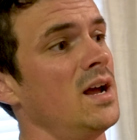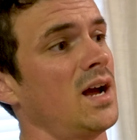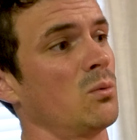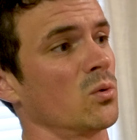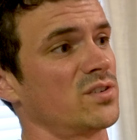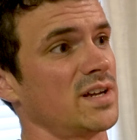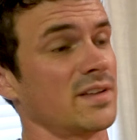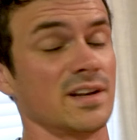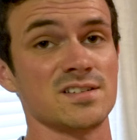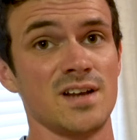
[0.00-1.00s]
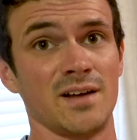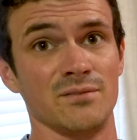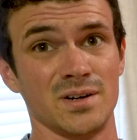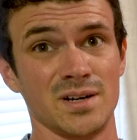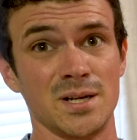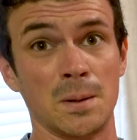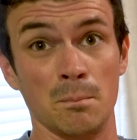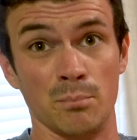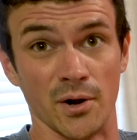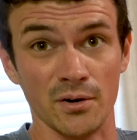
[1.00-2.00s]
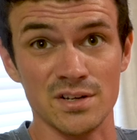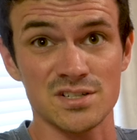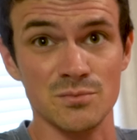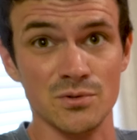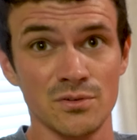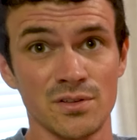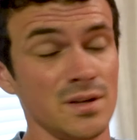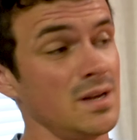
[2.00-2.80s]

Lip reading: I will say that it's not very buttery smooth.